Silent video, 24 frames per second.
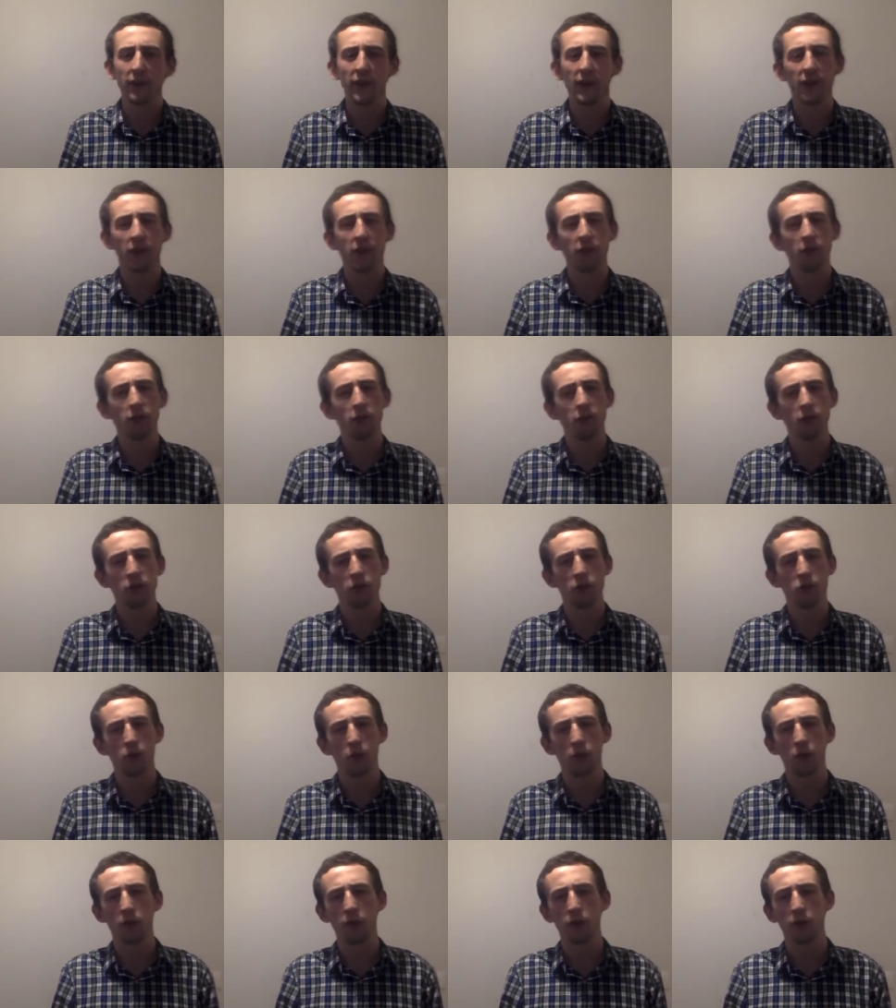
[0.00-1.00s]
the end of verse
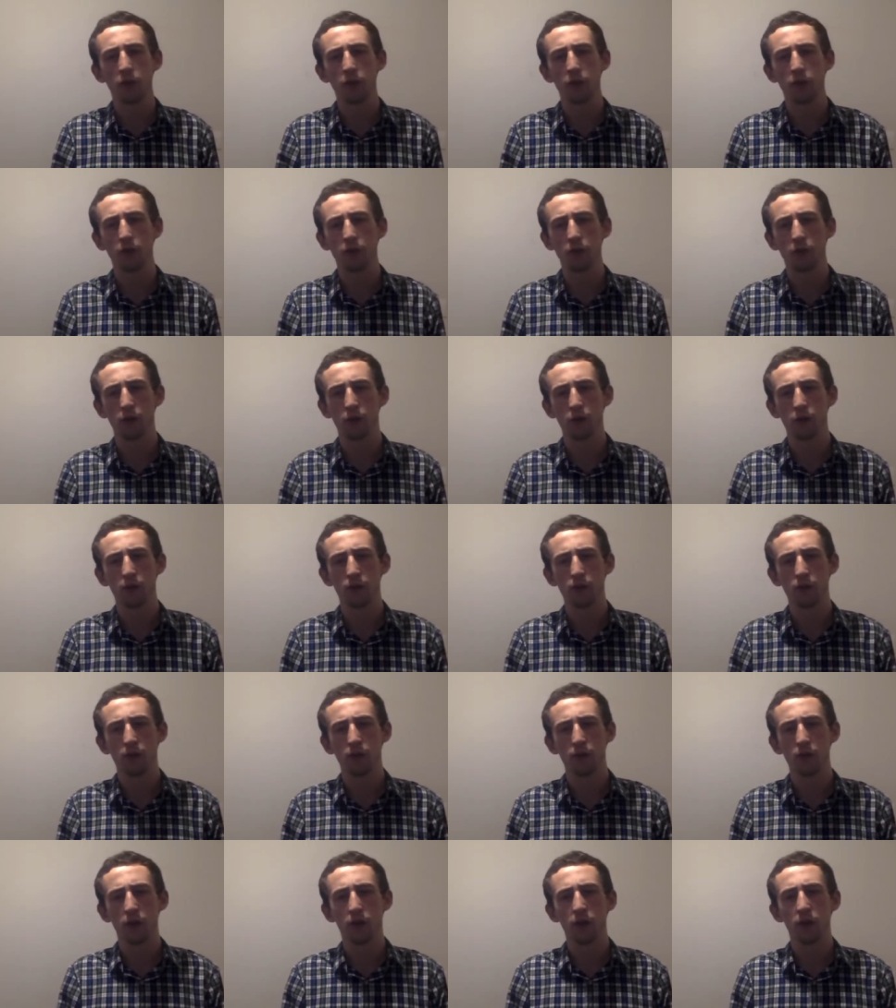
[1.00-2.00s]
22 for us.
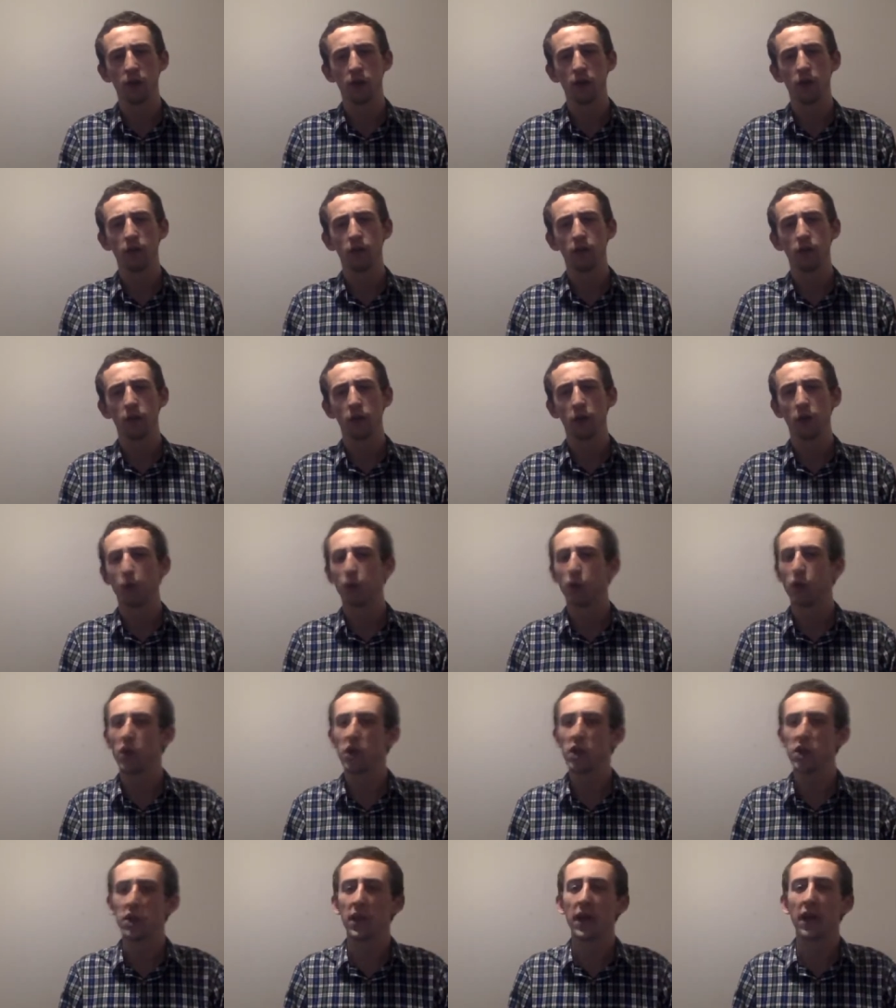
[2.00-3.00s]

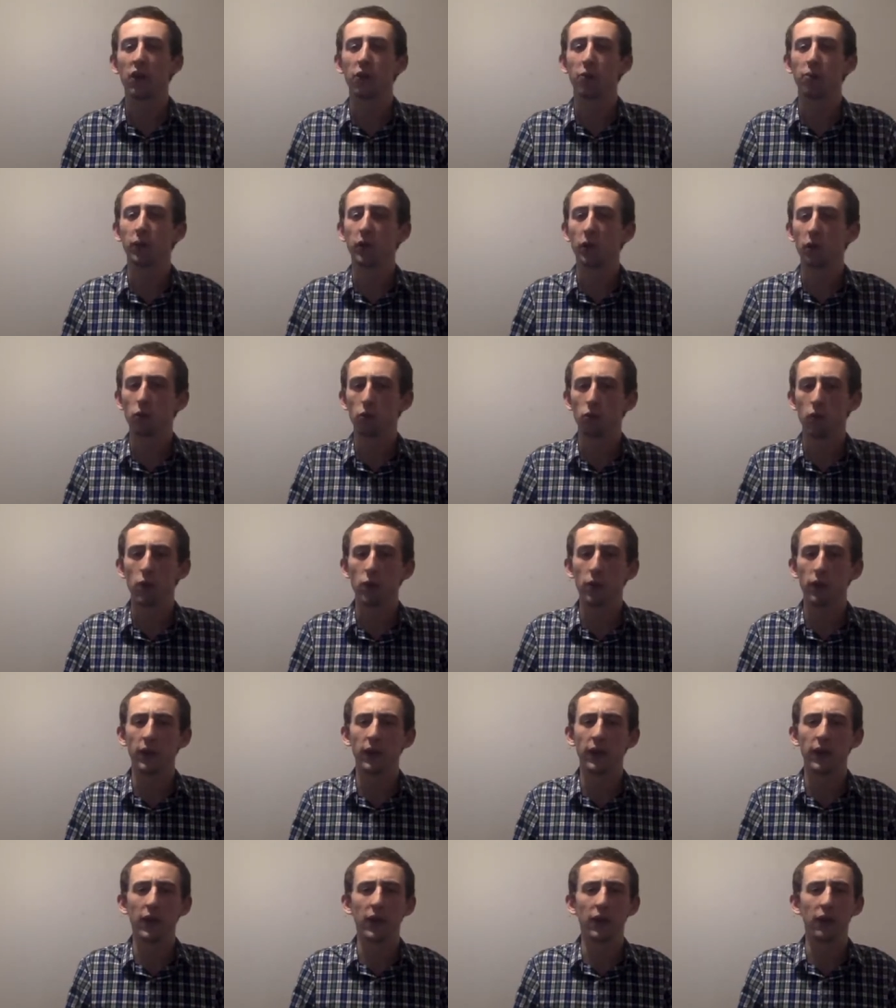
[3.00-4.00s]
Creation has been
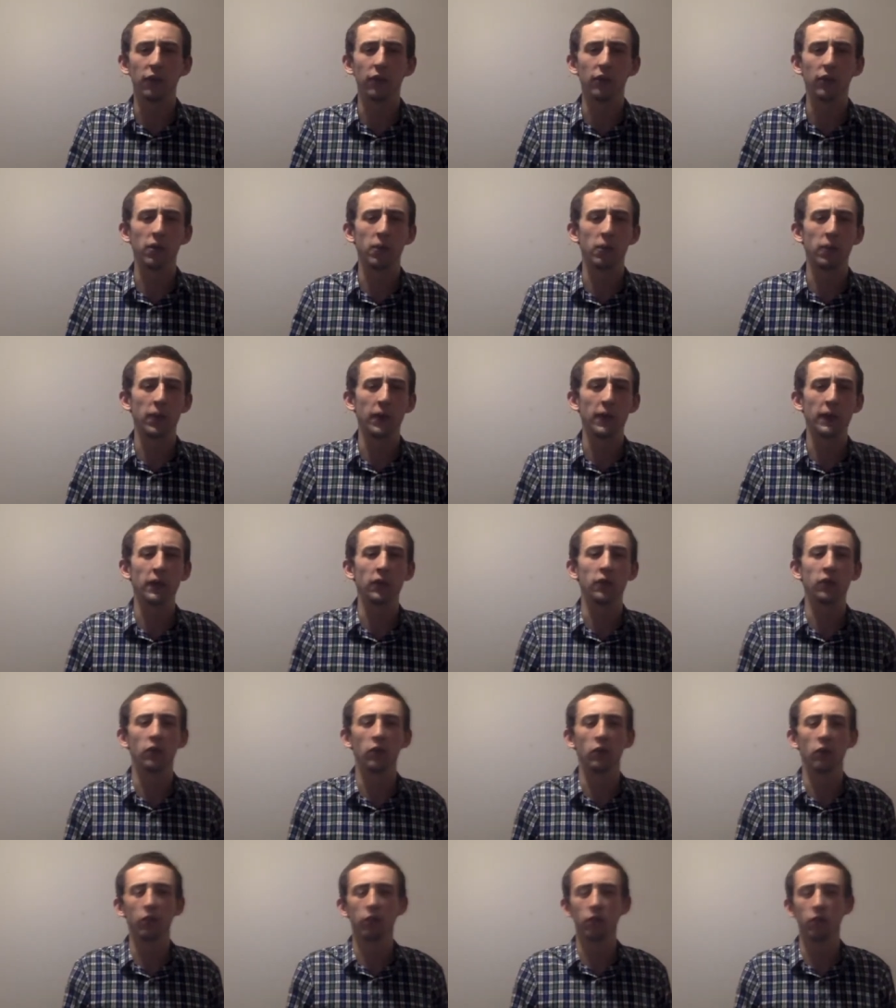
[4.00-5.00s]
groaning as in the pains
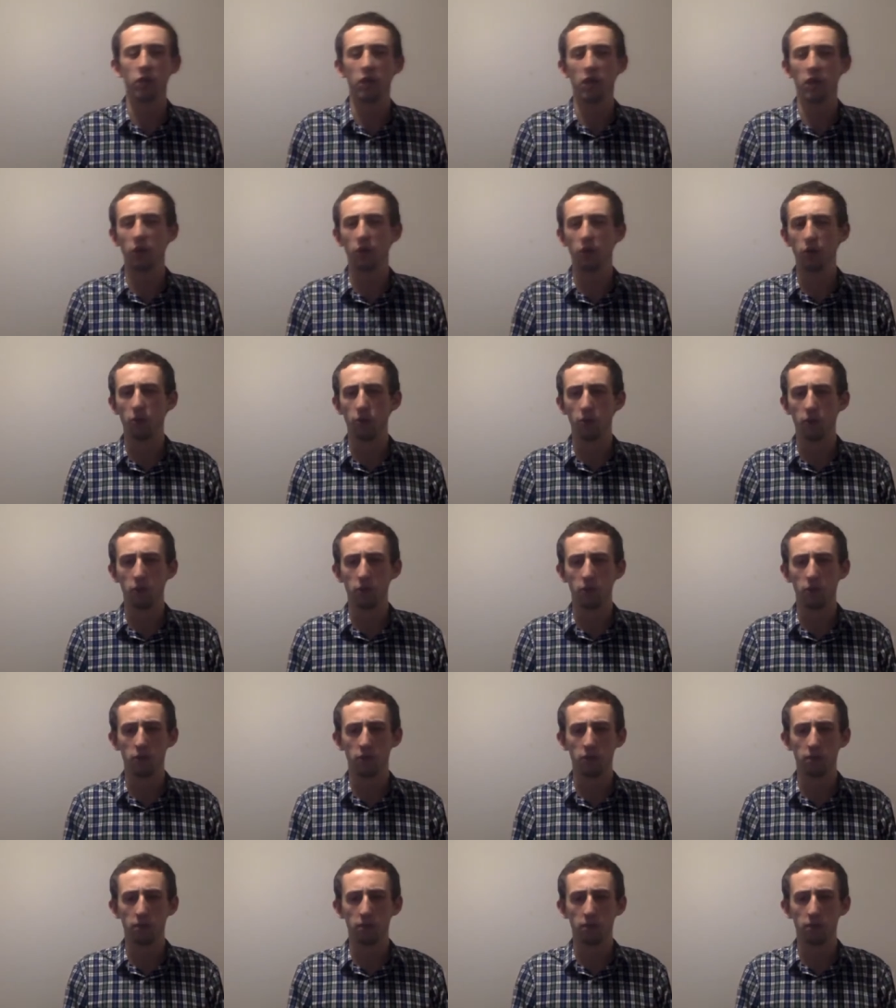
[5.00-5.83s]
of childbirth.